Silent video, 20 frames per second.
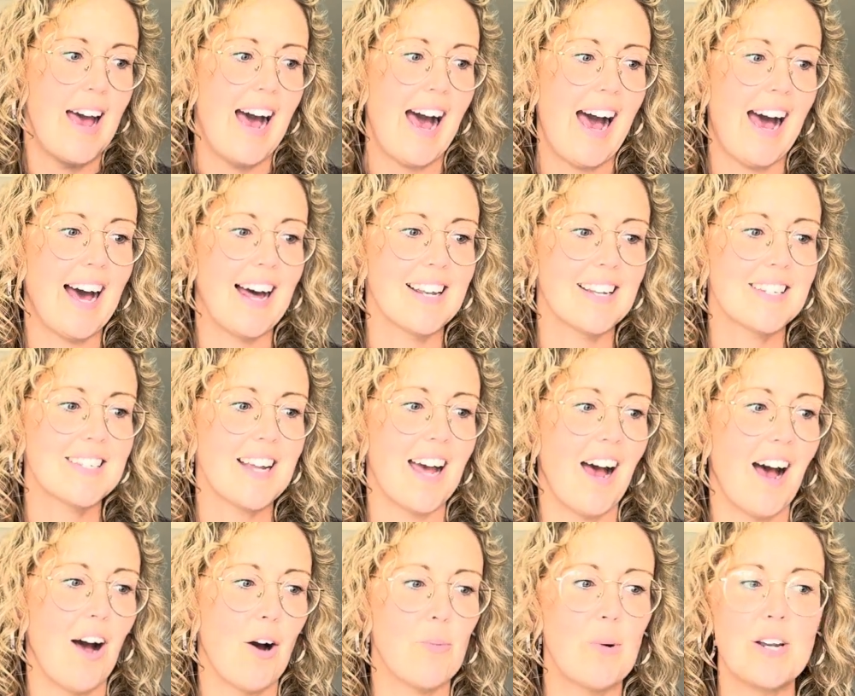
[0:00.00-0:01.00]
And
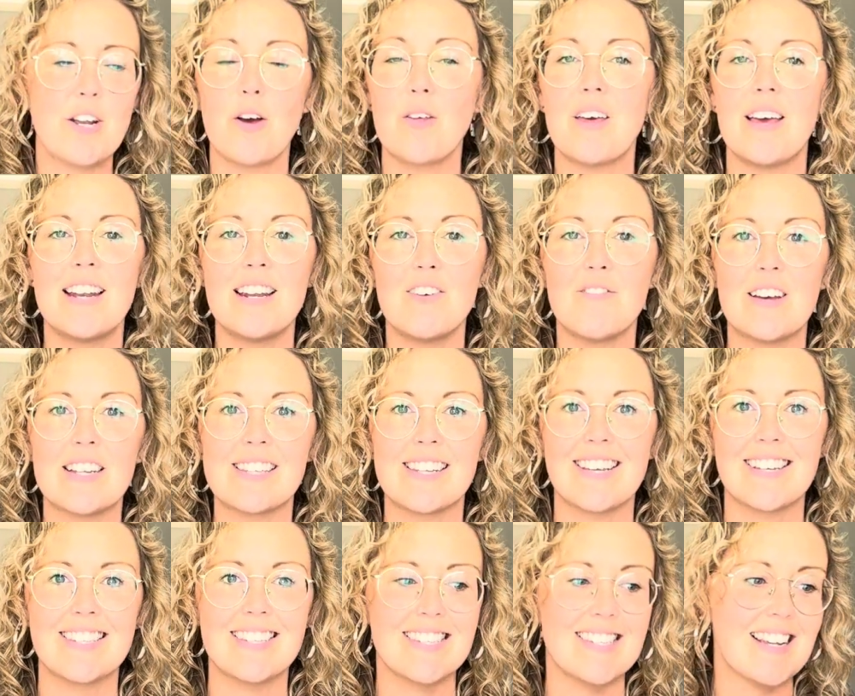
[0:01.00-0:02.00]
we know that in
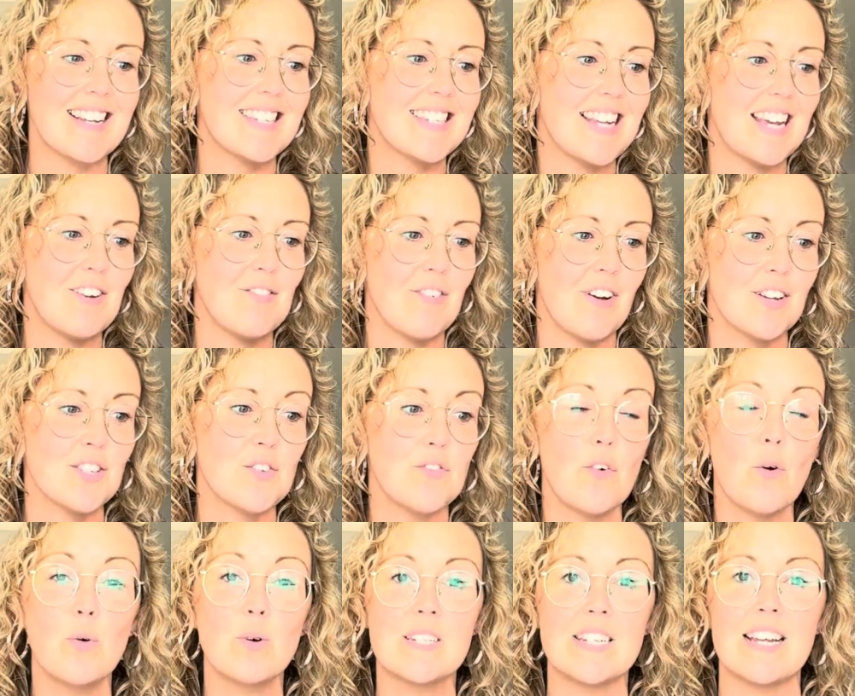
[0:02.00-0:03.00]
Leviticus 16 verse
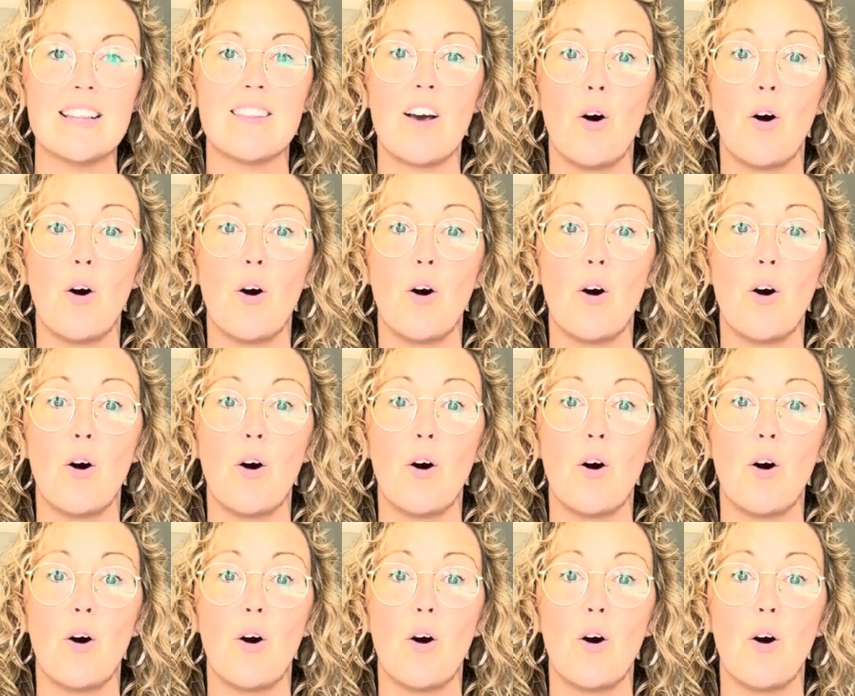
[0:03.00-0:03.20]
14,